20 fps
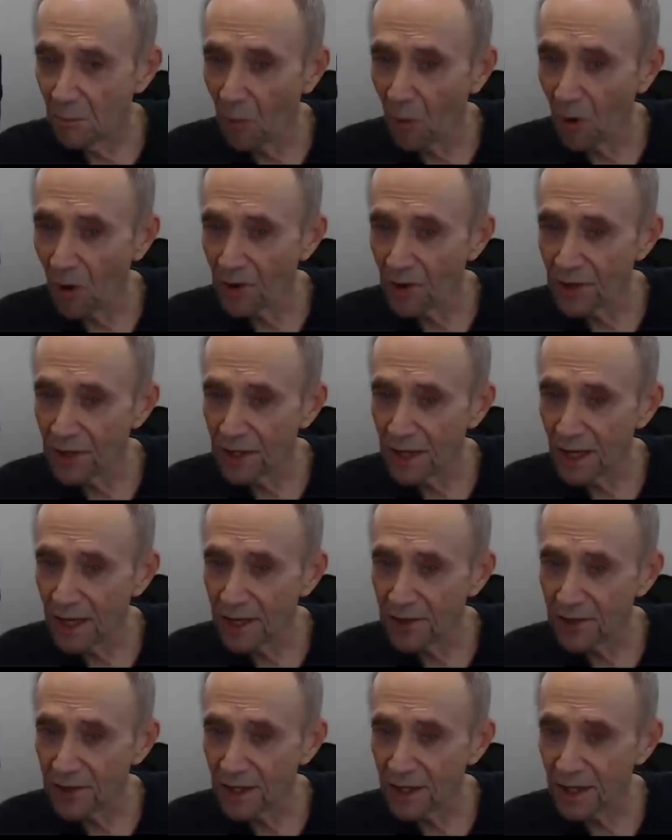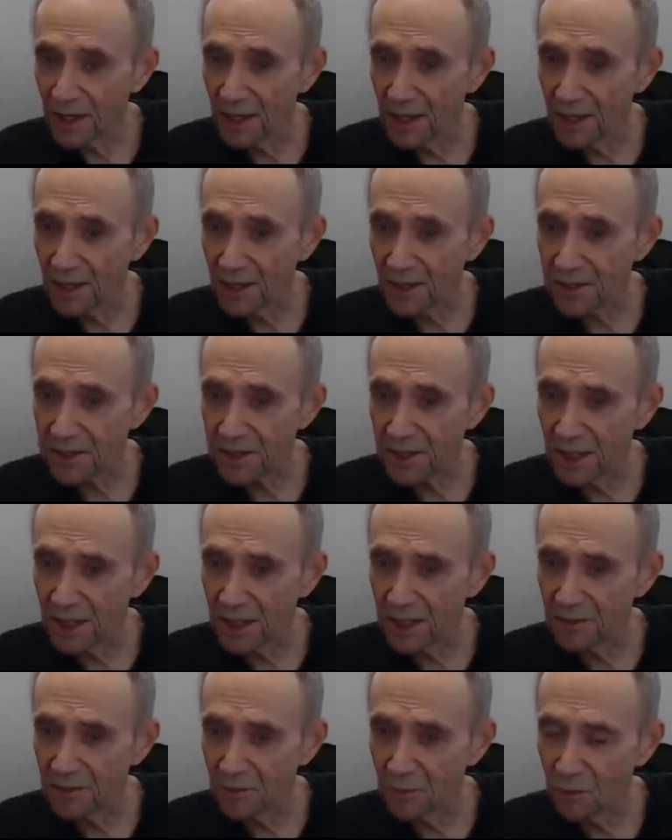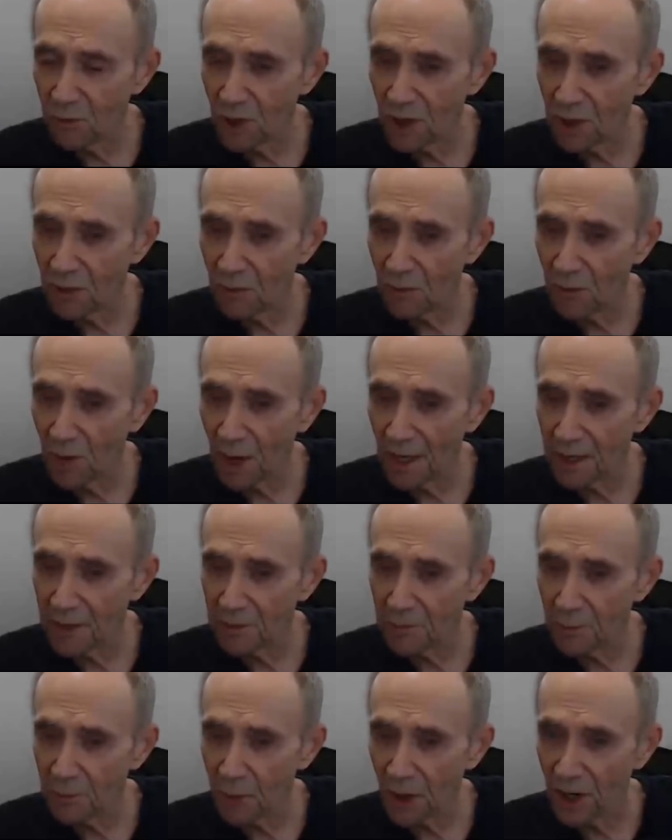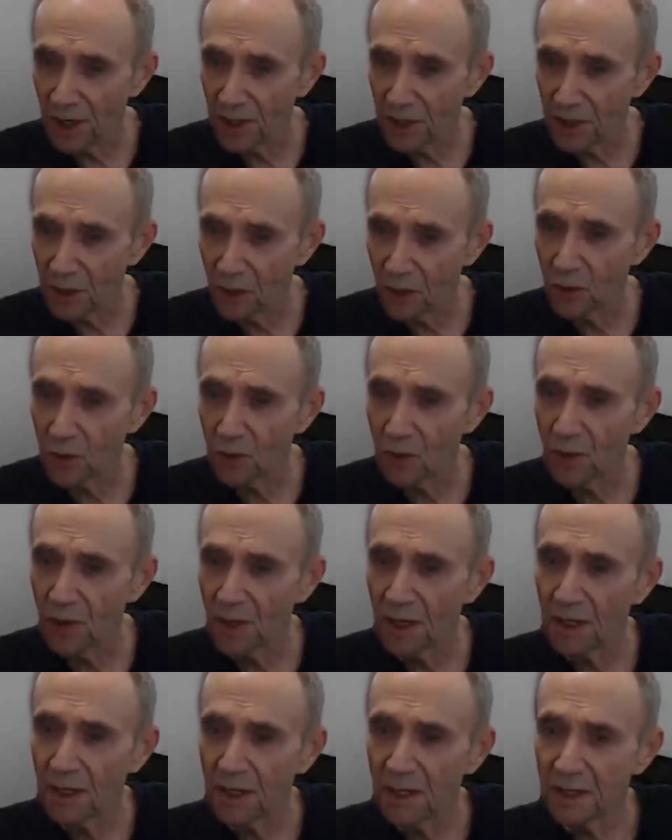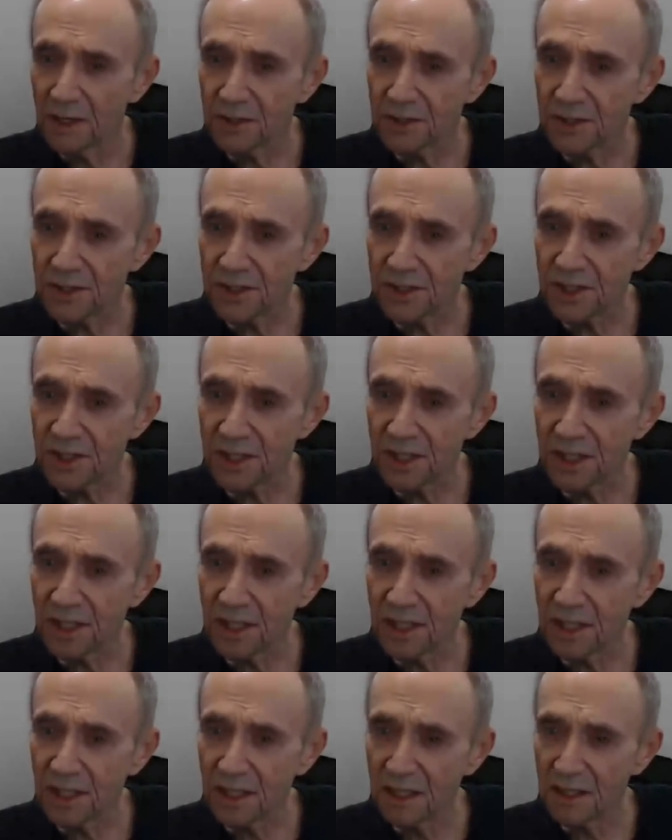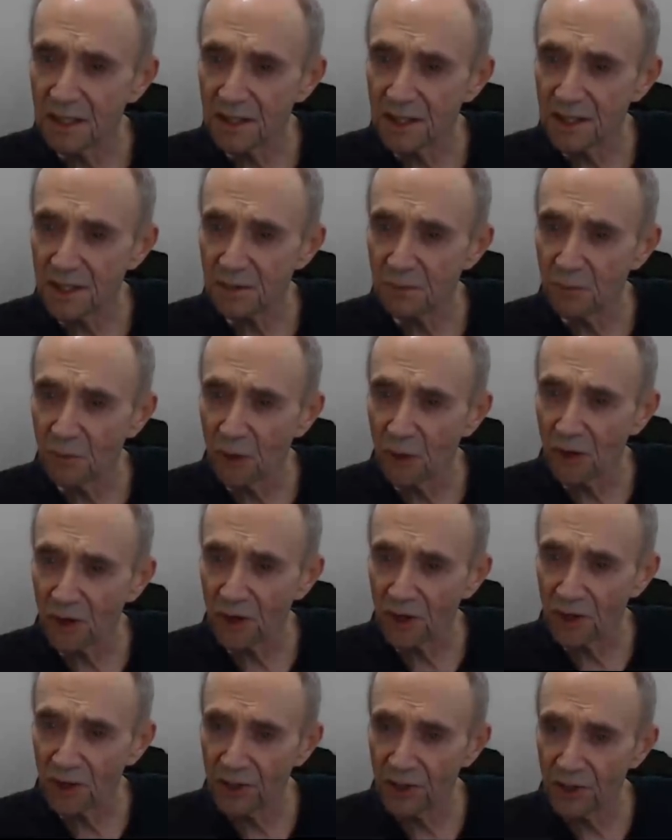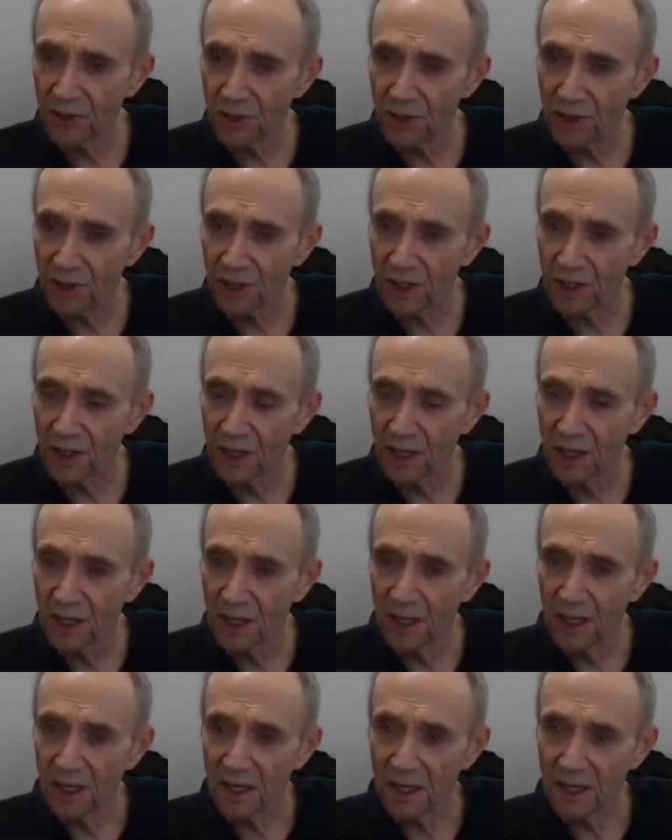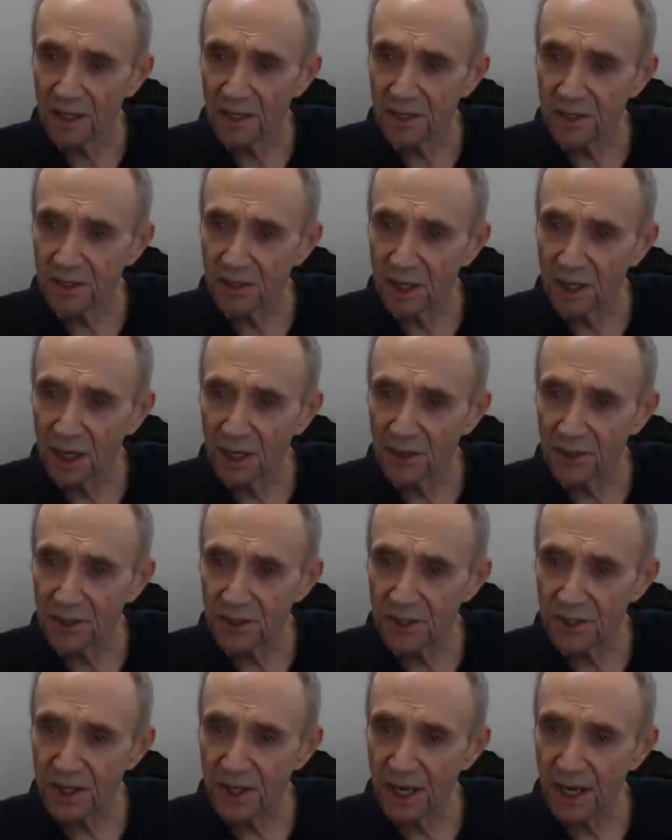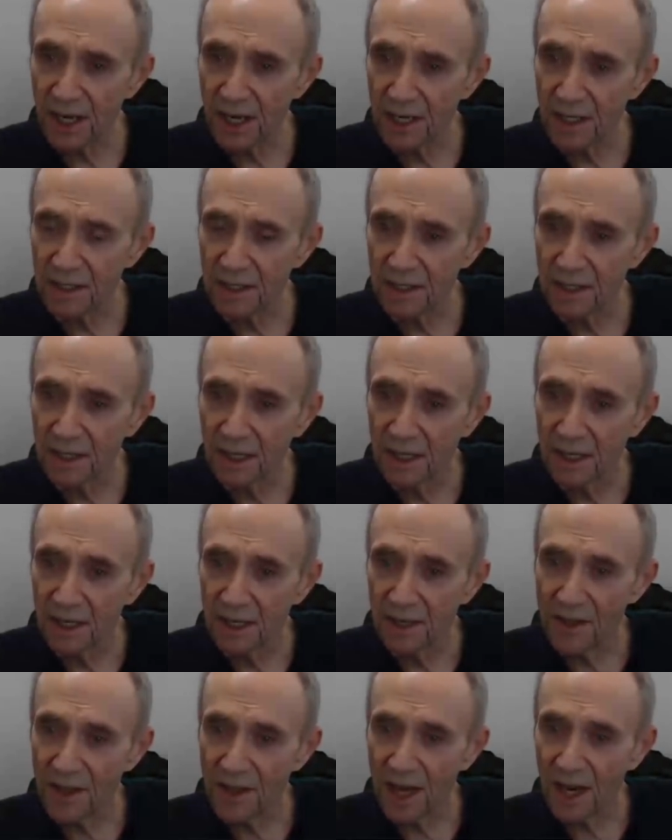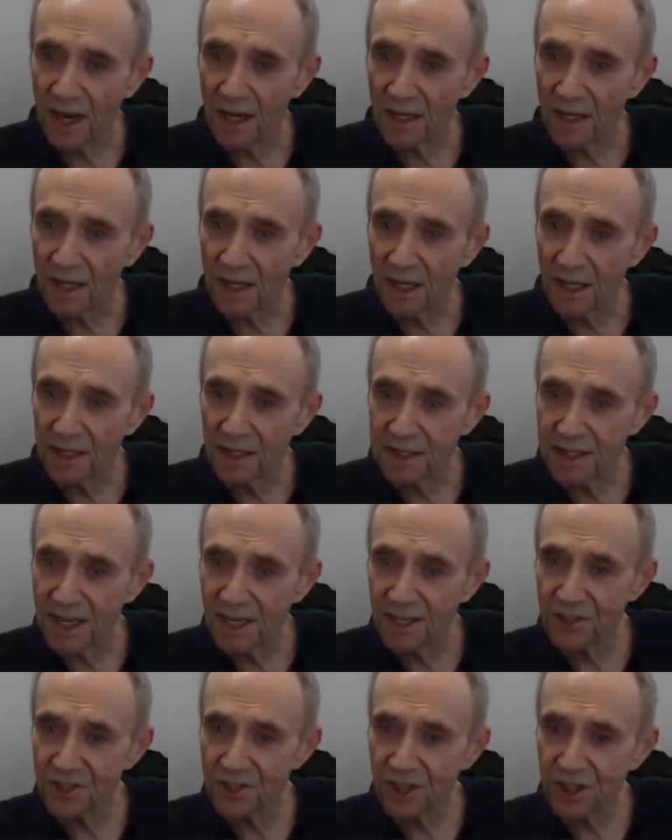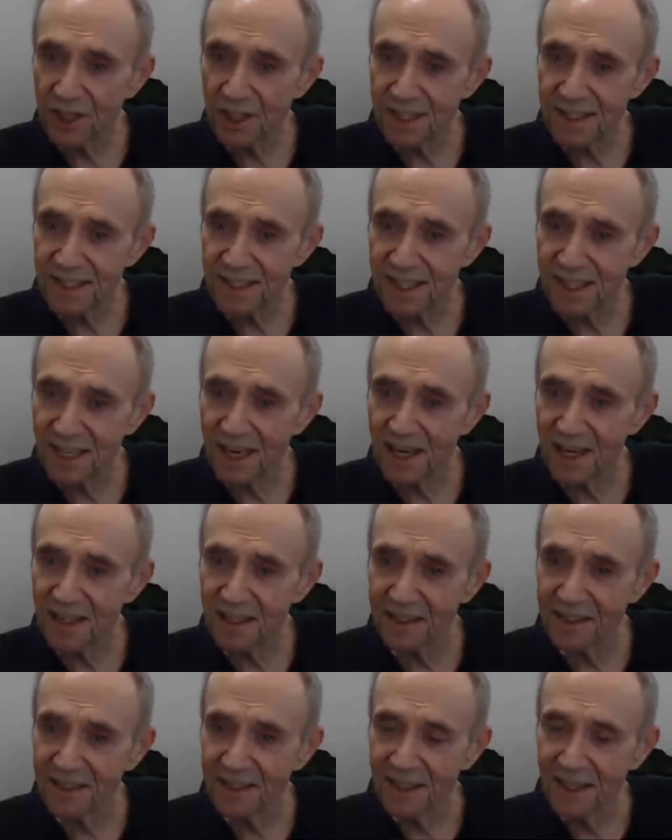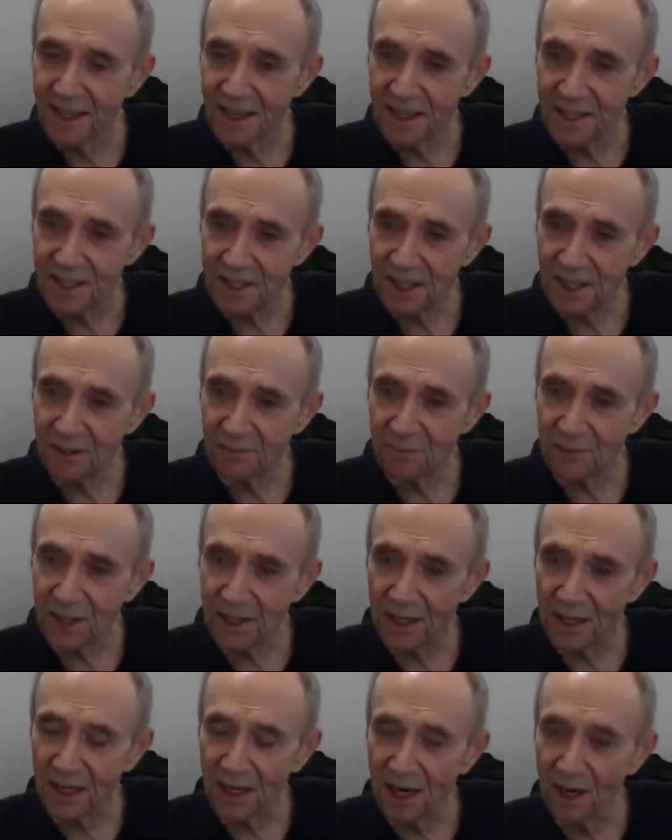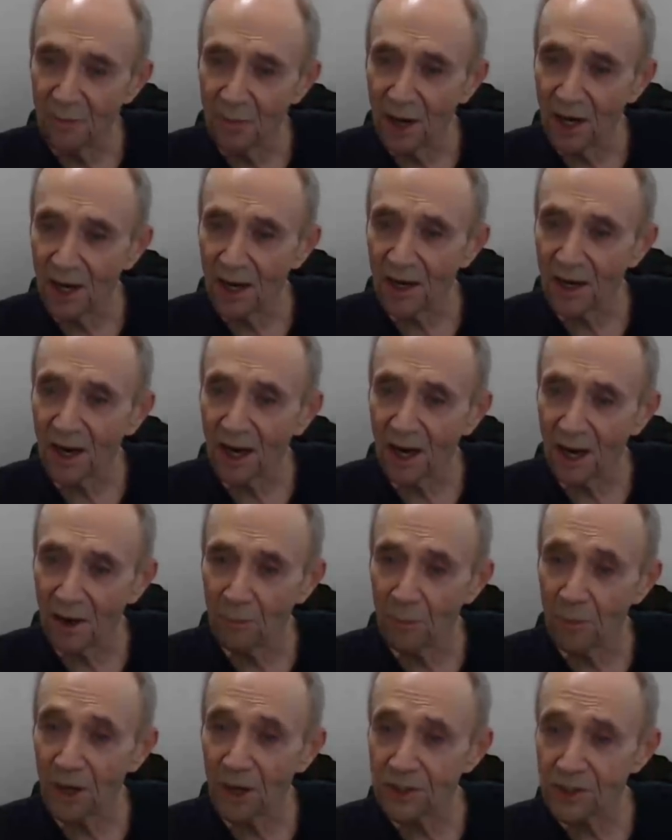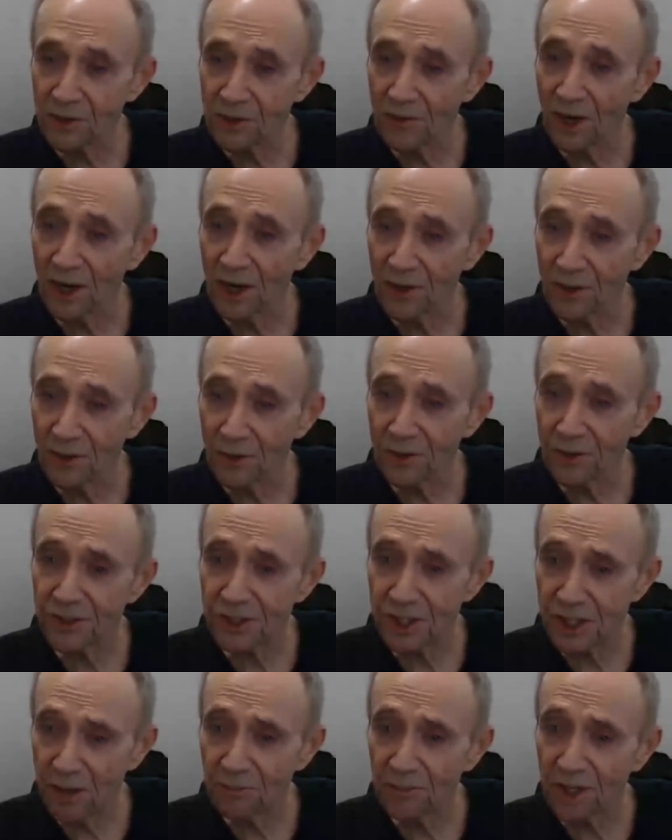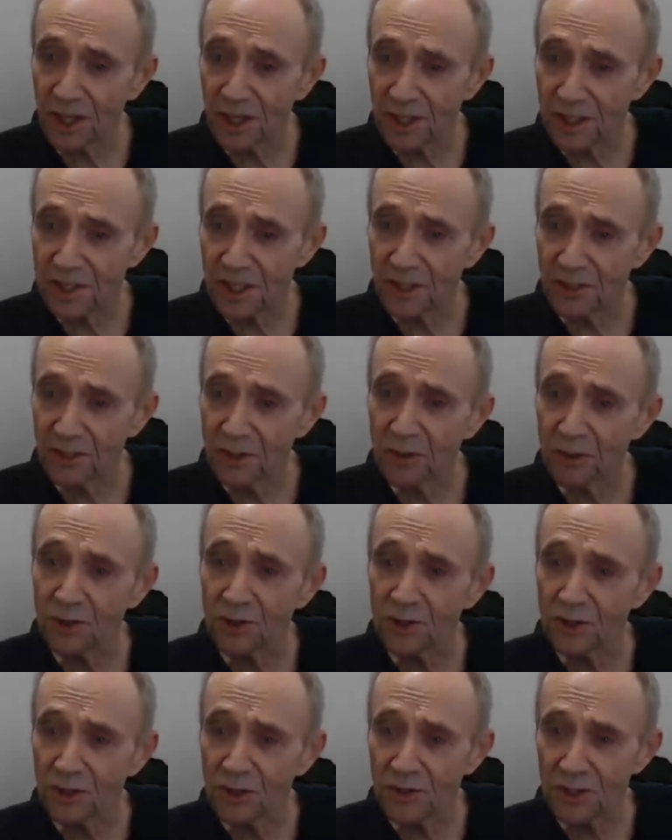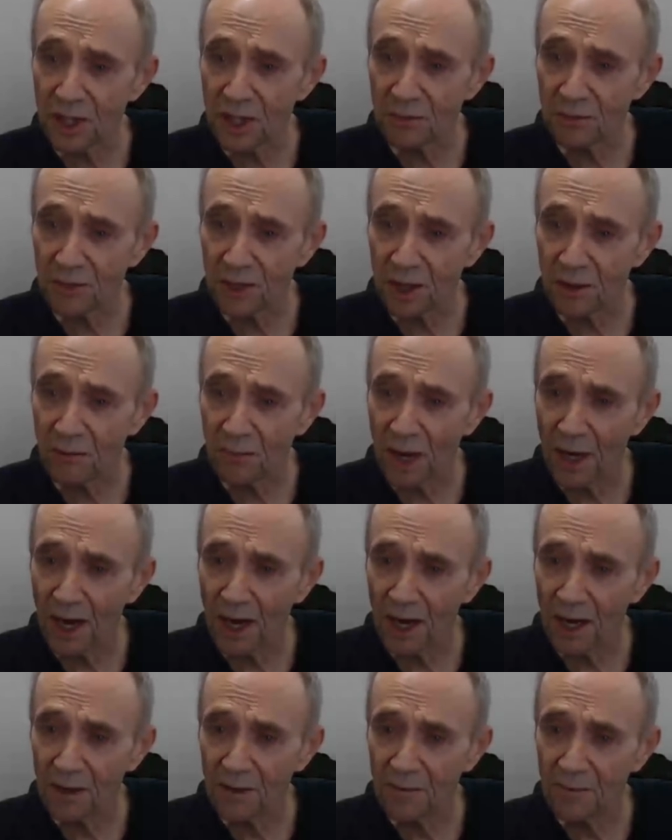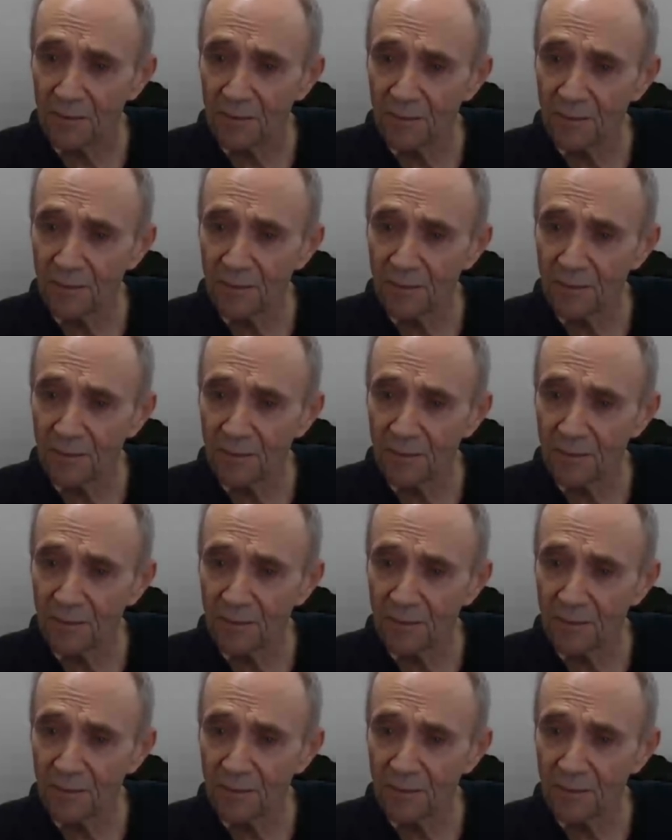more than anything else, and what might bring you to see this more clearly, is to understand that attention is not something among a bunch of other somethings that you could do something about.